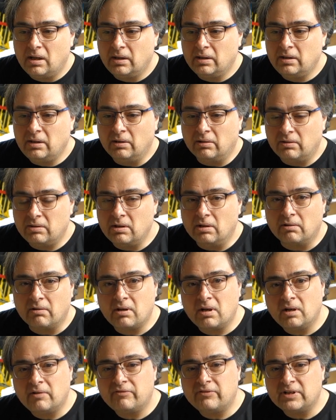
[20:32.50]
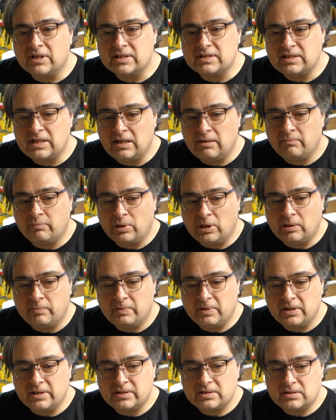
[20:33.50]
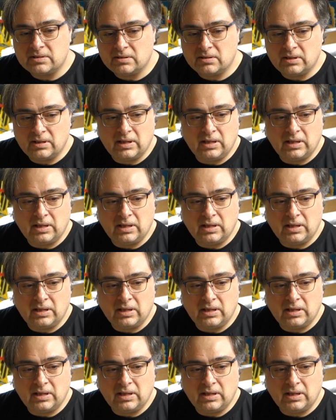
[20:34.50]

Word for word: you're there for the same purpose.